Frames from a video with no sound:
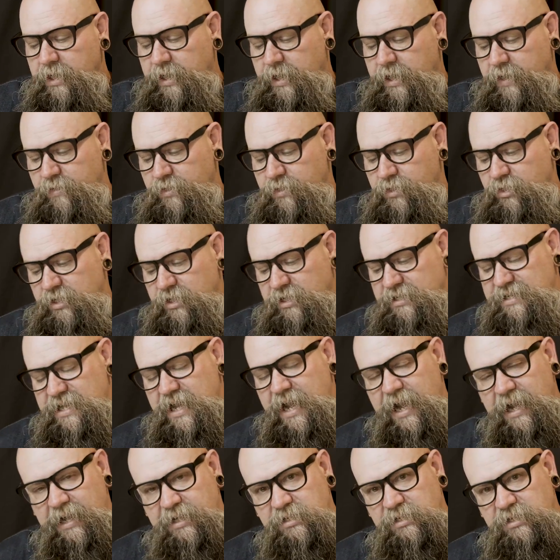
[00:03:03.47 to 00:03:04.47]
And then you get
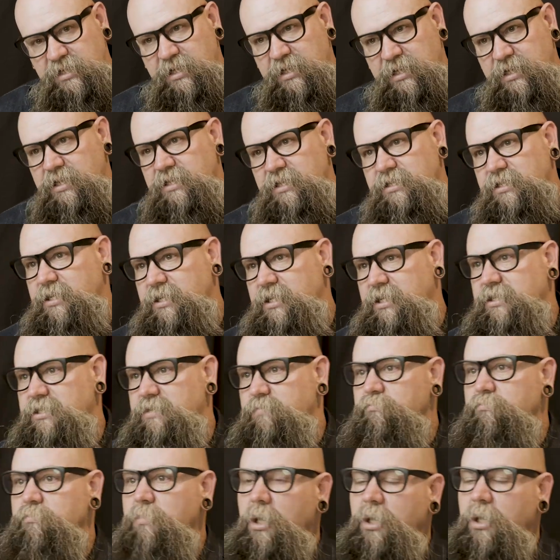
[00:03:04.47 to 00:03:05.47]
to Exodus, and it's
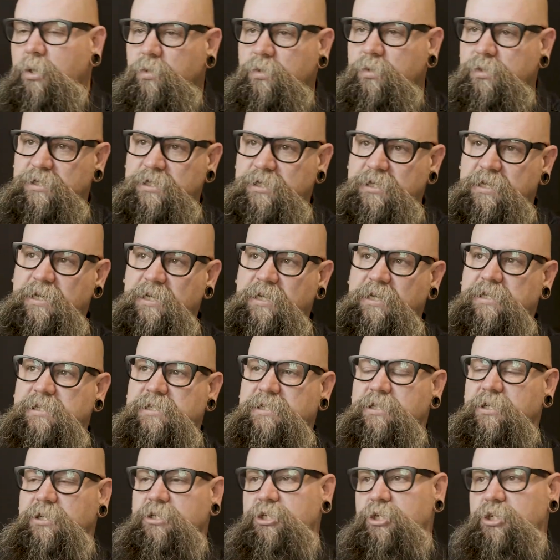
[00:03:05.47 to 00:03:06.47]
Moses
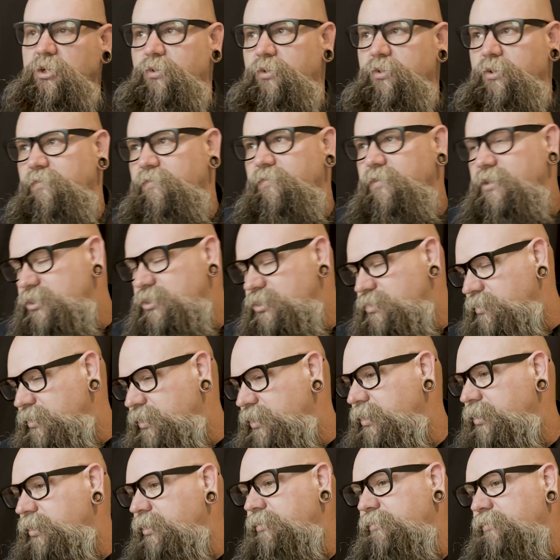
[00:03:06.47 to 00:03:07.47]
and the children of
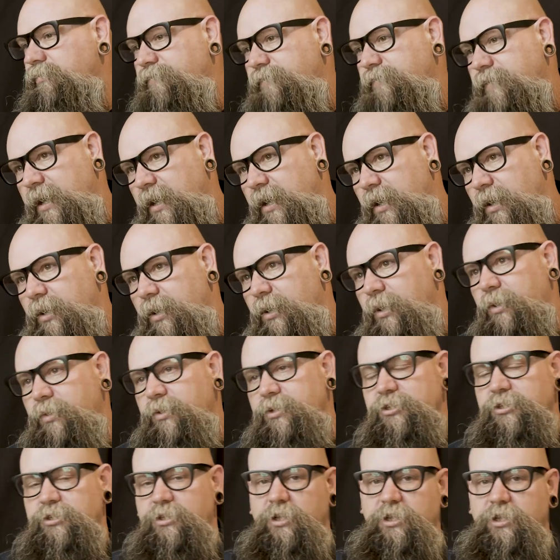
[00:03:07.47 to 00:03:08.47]
Israel and Pharaoh.
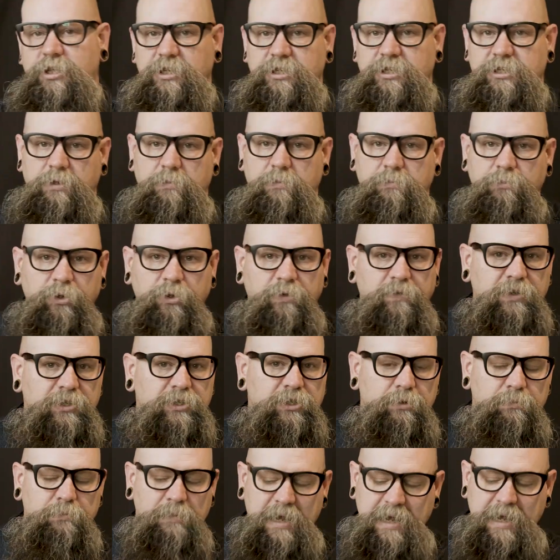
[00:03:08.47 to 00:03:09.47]
These are the things that movies
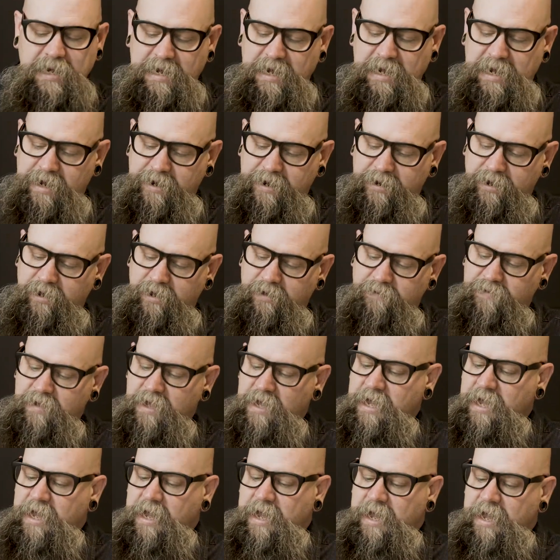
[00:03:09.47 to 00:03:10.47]
are made out of.
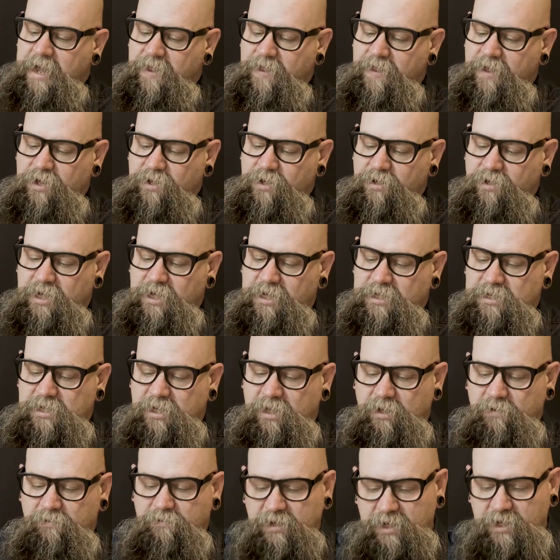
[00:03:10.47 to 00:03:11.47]
And then you get to
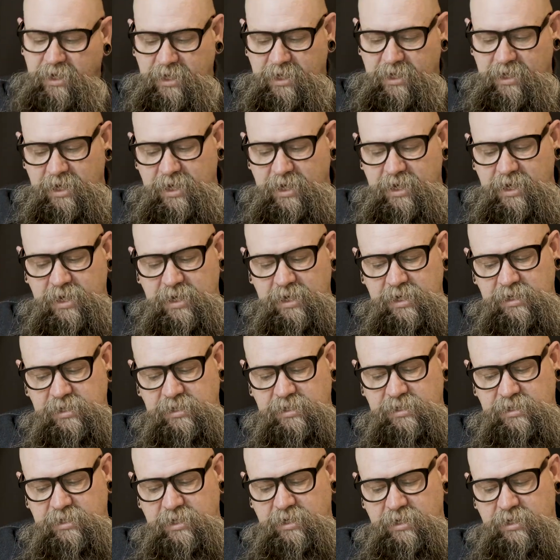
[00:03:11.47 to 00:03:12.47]

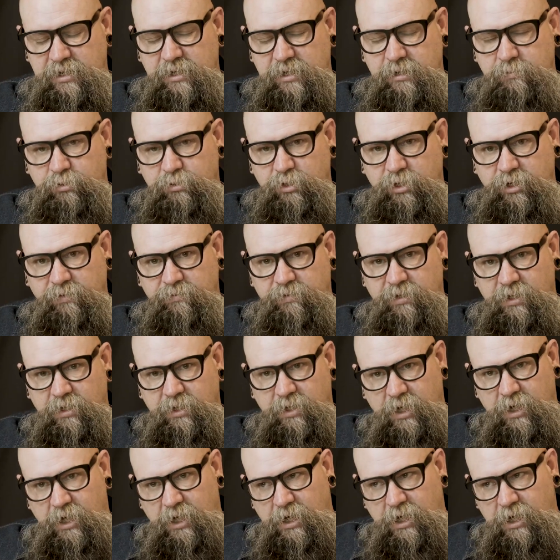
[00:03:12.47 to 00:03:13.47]
Leviticus and the book of the
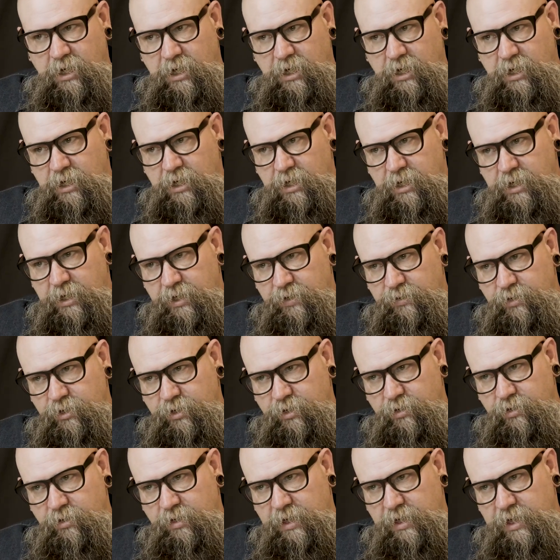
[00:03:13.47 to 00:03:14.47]
law, and then
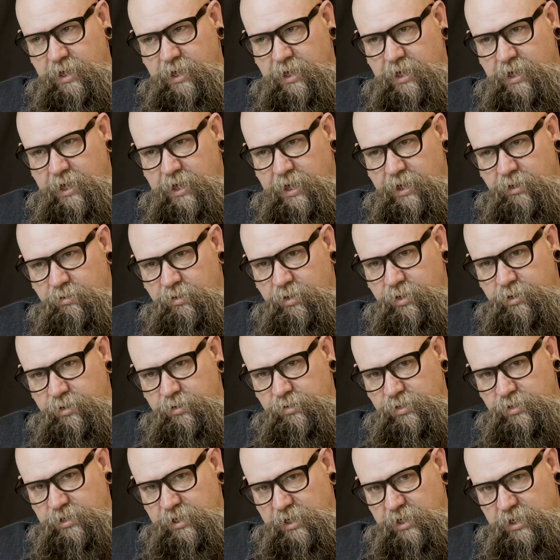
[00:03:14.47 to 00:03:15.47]
you're like, I don't
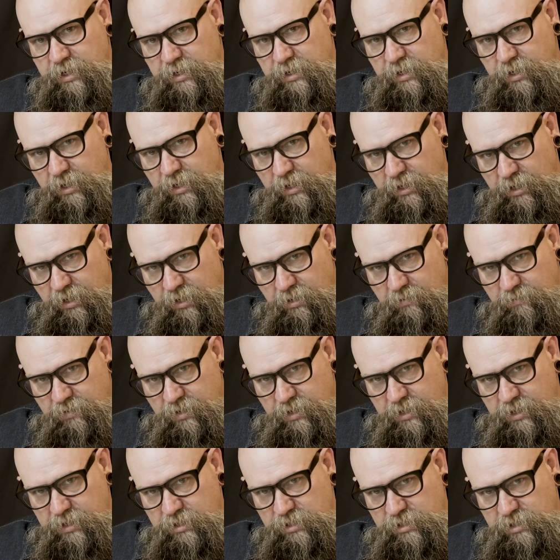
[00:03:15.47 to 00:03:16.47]
understand any of
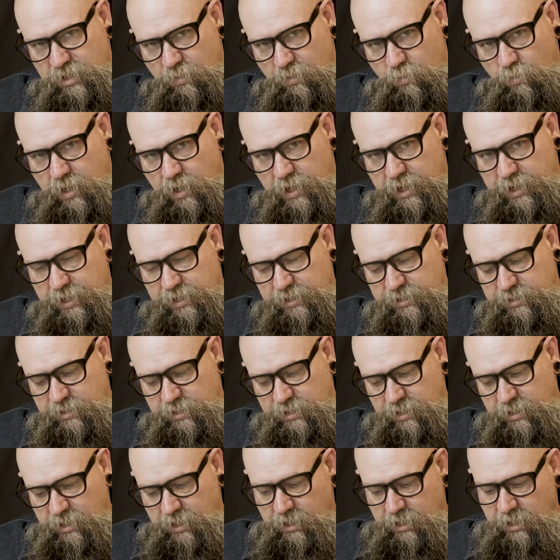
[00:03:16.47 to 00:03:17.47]
this, and why is it
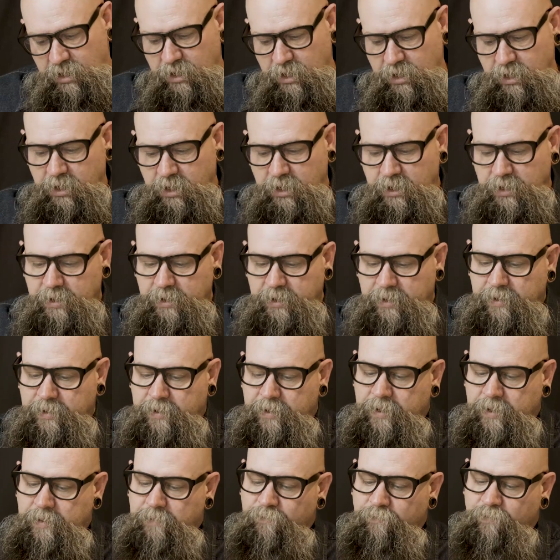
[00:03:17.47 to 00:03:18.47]
here?
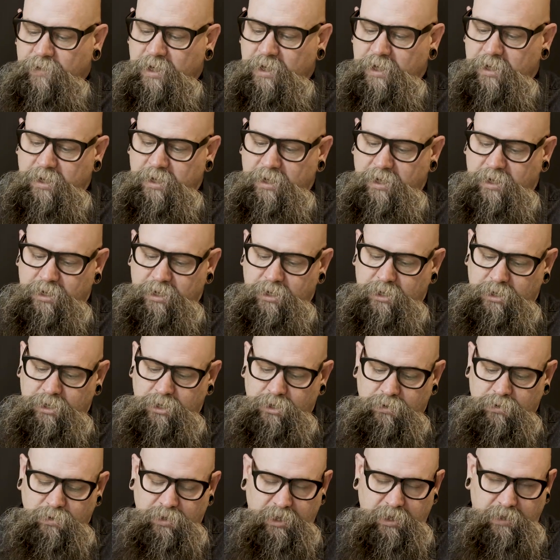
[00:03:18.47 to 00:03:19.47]
And then
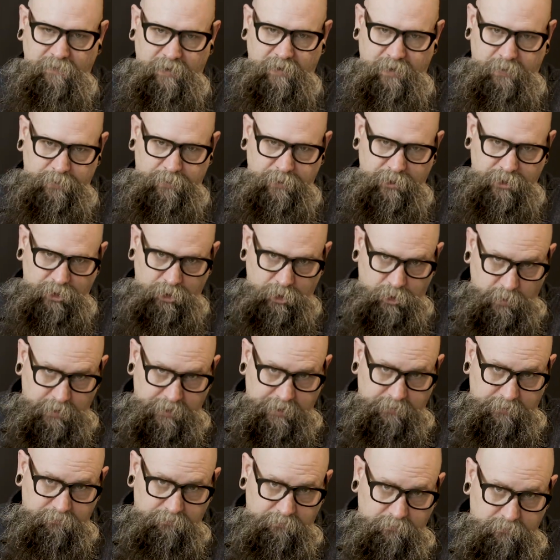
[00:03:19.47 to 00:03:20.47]
you give up and you
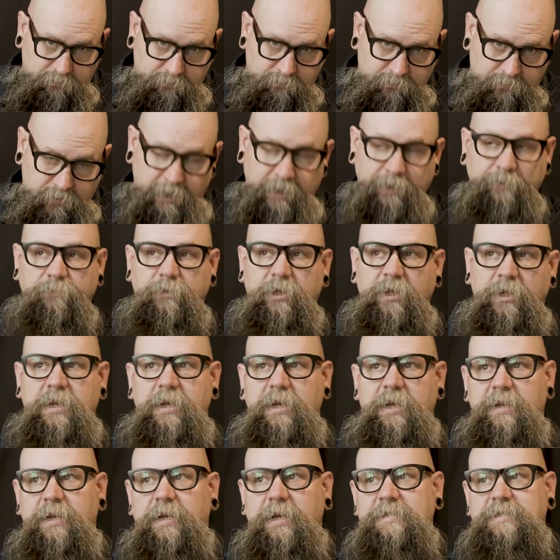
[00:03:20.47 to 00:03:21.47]
quit. Right?
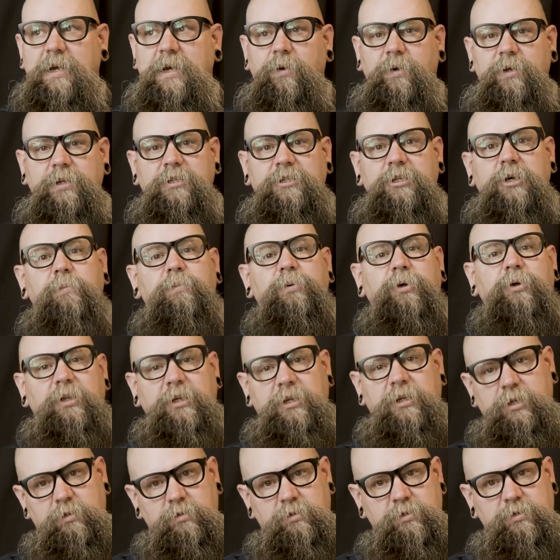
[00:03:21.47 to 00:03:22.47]
And that's how it typically
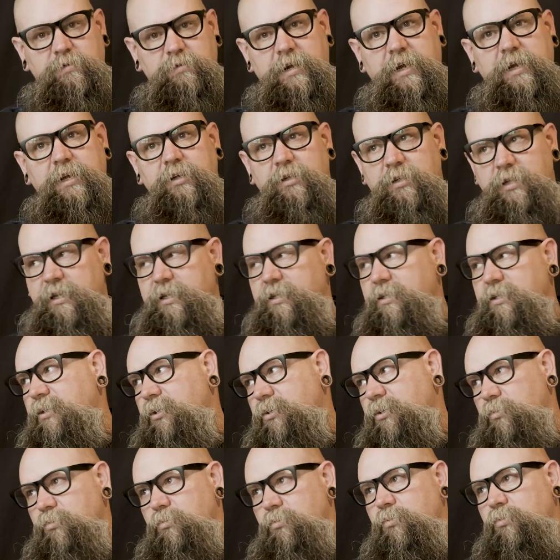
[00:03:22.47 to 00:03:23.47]
goes, right? Like,
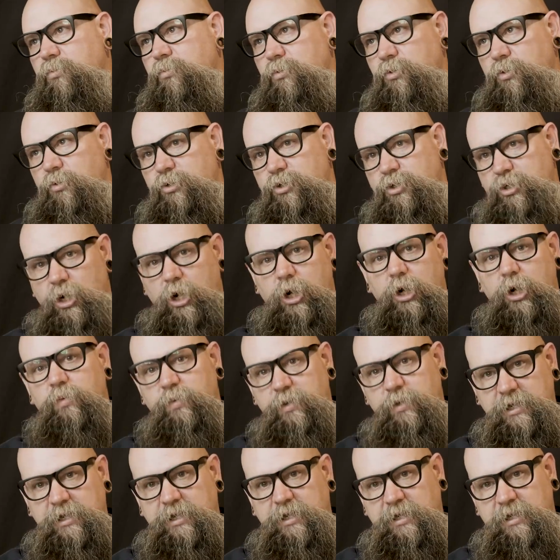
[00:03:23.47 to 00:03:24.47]
you start
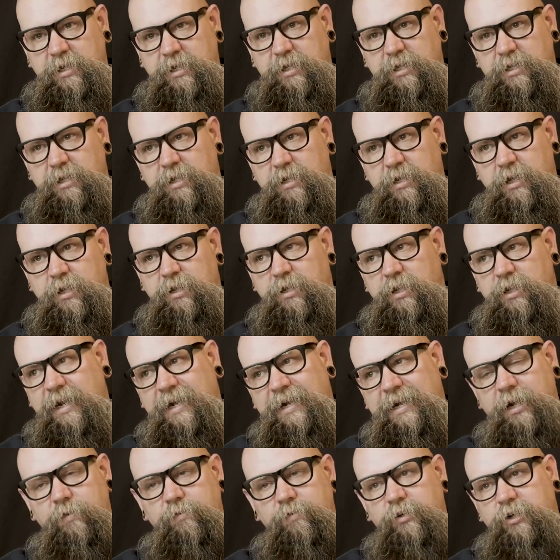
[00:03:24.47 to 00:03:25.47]
reading, and that
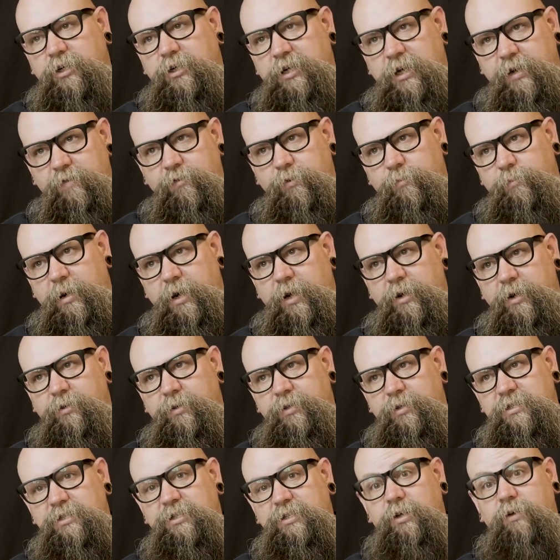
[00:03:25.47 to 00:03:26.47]
cover-to-cover model
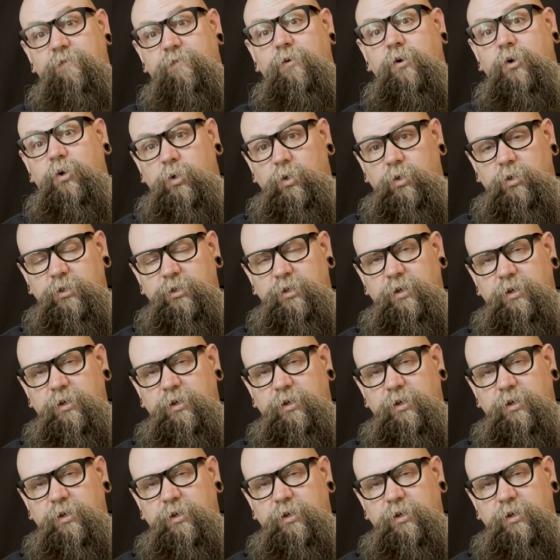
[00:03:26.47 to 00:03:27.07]
is difficult.